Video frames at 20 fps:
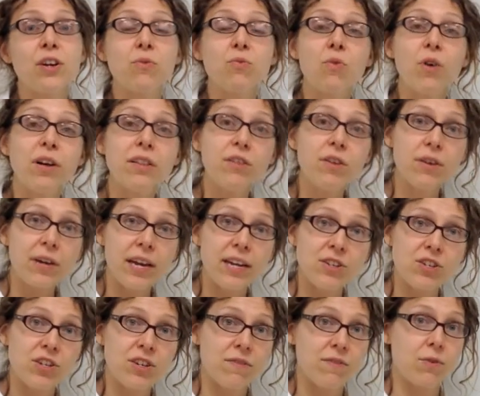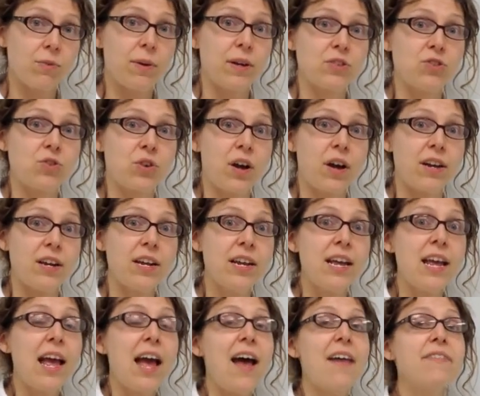in one location of the restaurant,
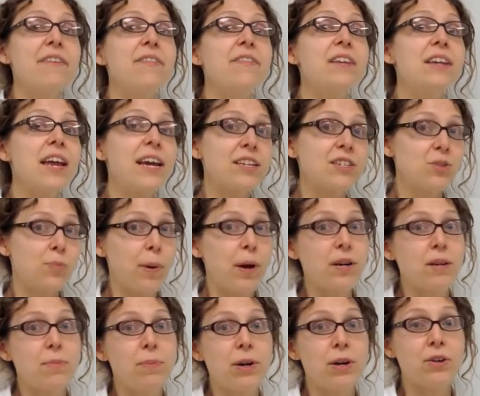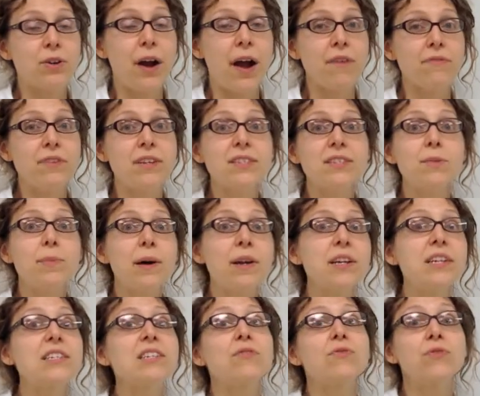and then the next body paragraph is about
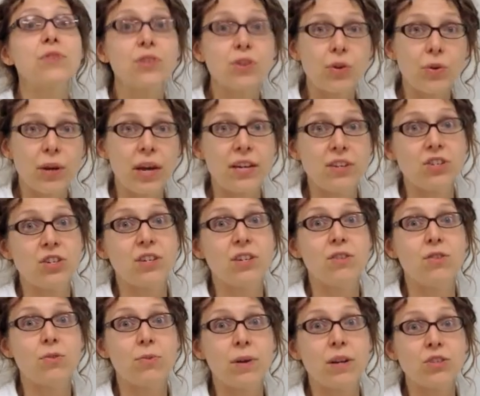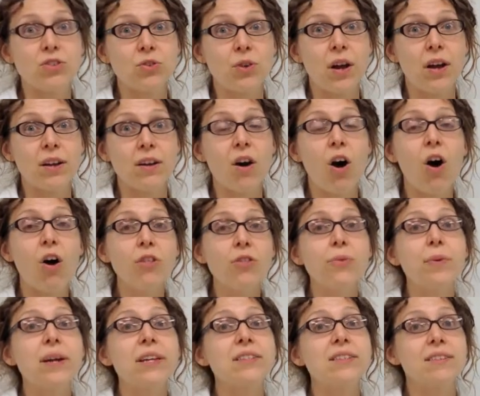a different location in the restaurant, all the
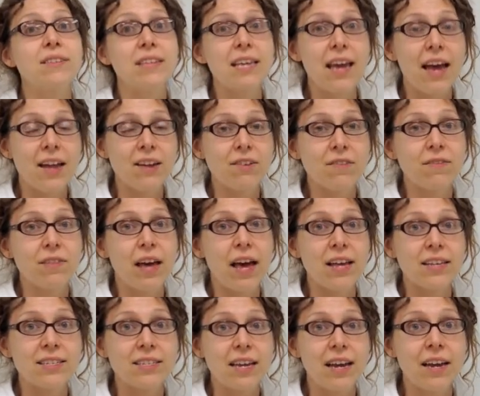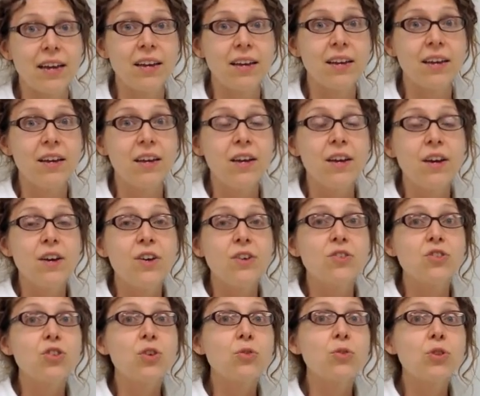way until the end of the essay.
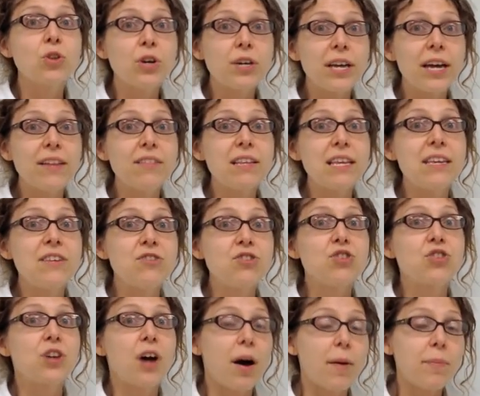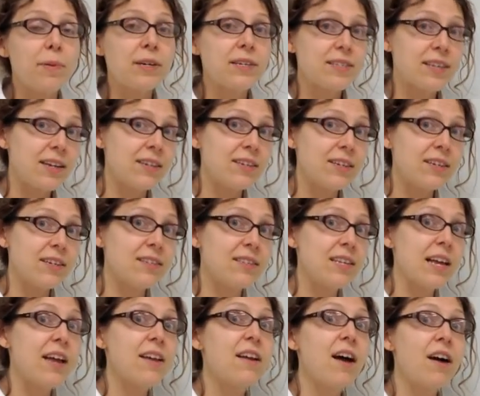So look at each topic
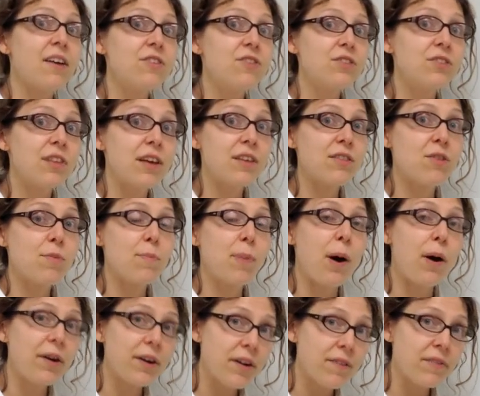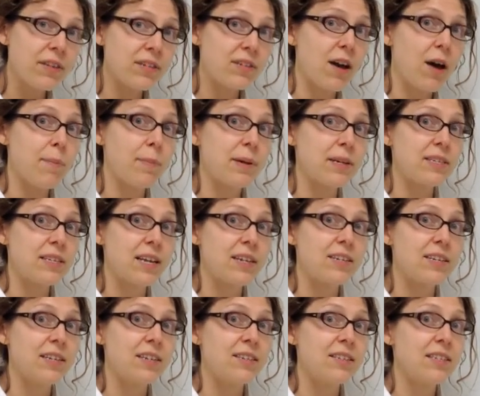sentence and underline the part of the topic
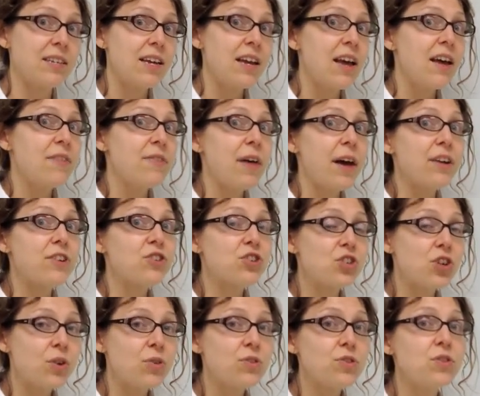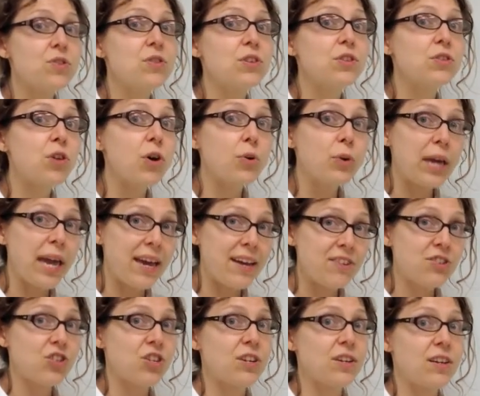sentence that shows you the
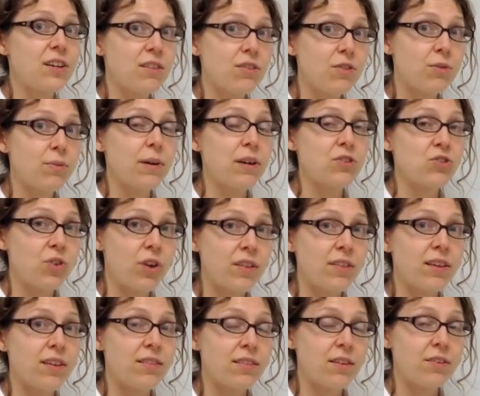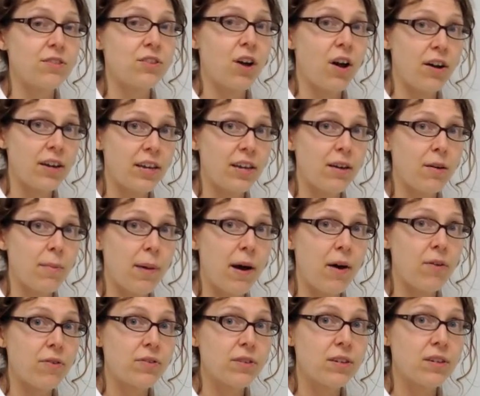location in the restaurant that they're talking about.
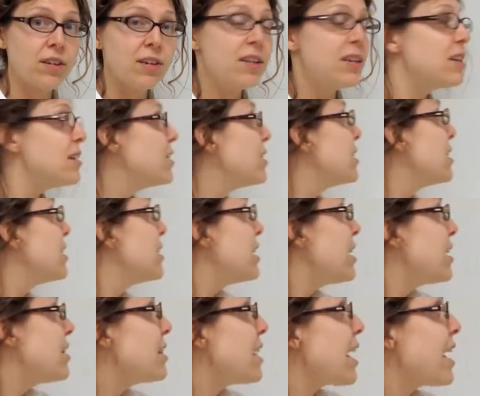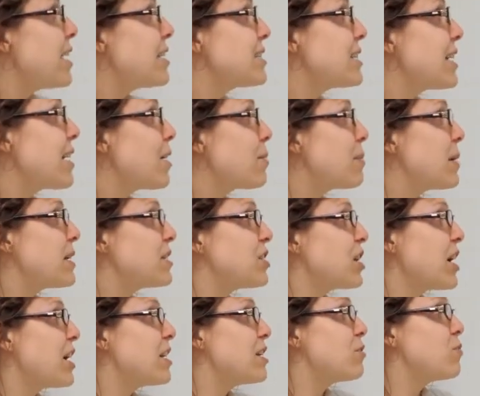In the essay on page
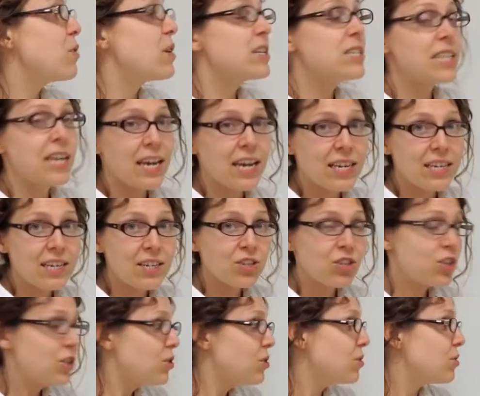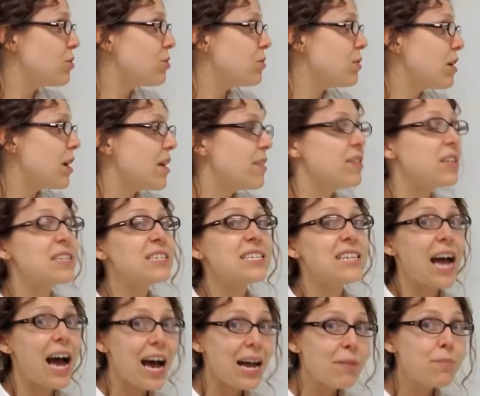81 to 82, the
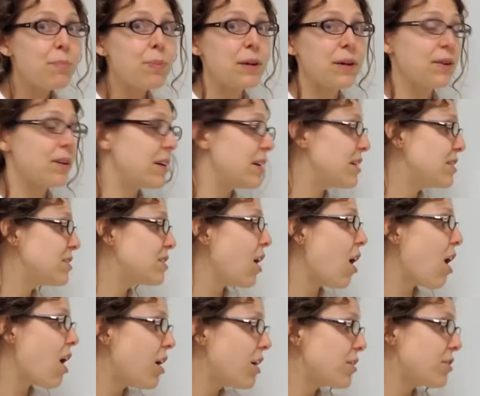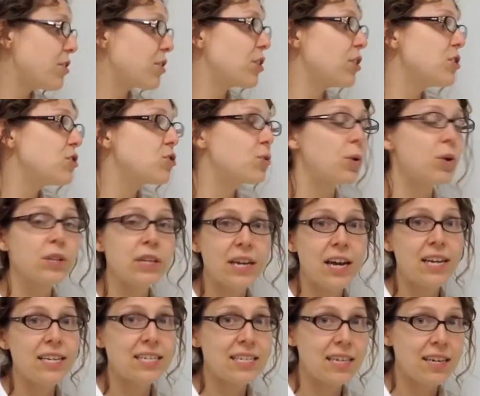time periods are the controlling
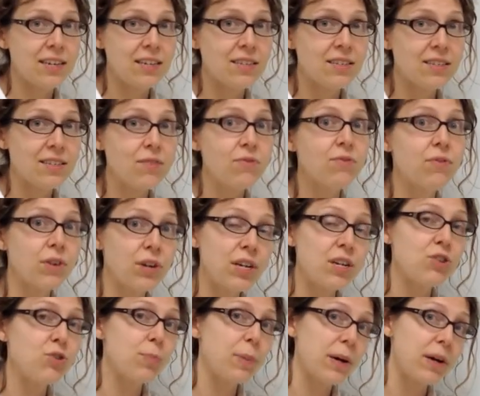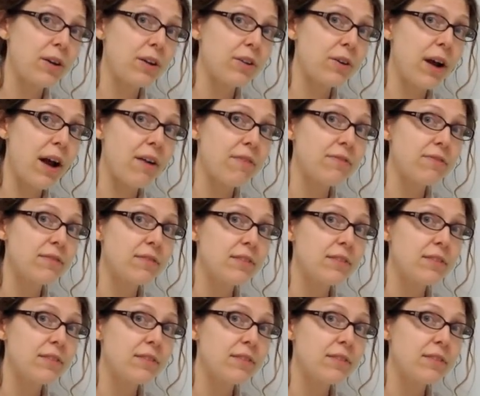ideas for each paragraph.